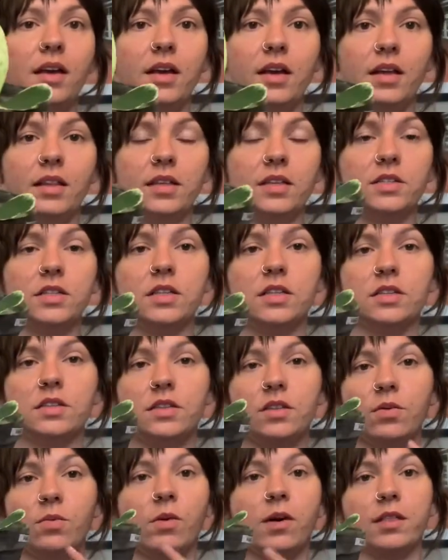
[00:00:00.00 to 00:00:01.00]
This is the
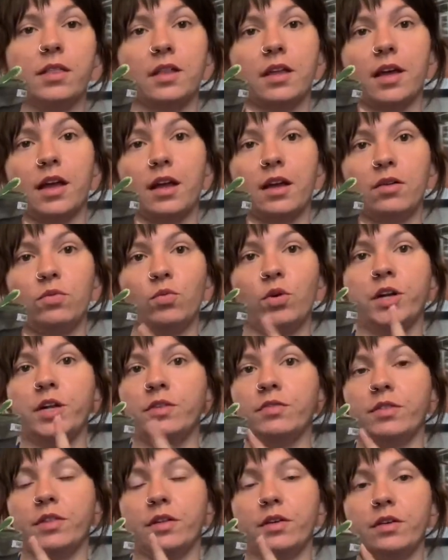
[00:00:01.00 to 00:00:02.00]
one of
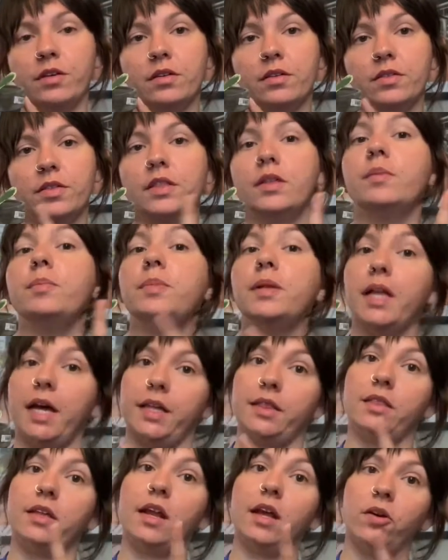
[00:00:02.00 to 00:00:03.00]
the plant
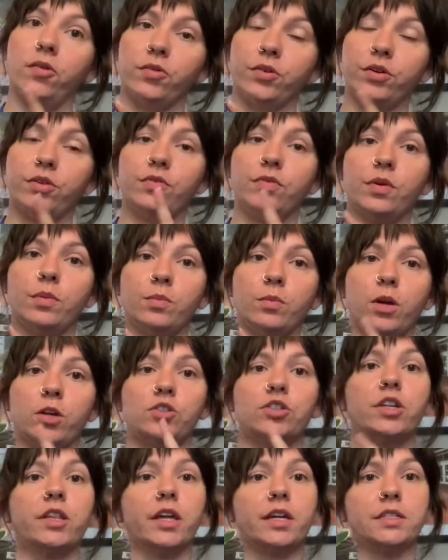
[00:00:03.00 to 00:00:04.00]
that I ordered from Russia
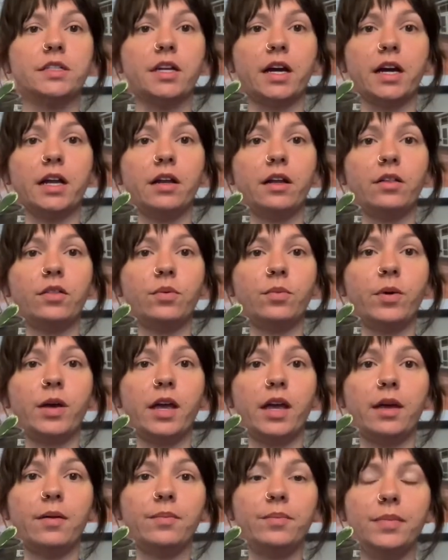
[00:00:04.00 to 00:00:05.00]
that died on the way.
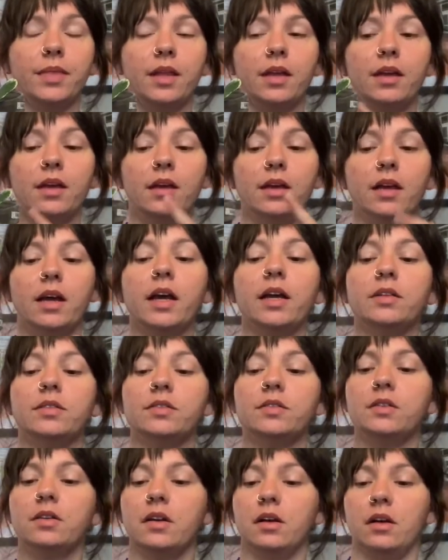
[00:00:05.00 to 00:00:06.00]

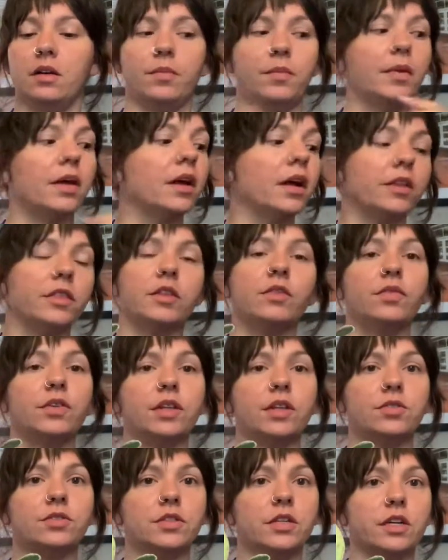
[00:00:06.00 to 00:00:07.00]
And I got the
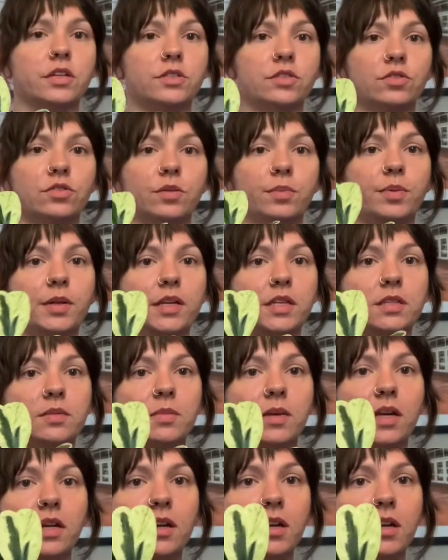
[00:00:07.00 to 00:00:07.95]
Velosa as a replacement.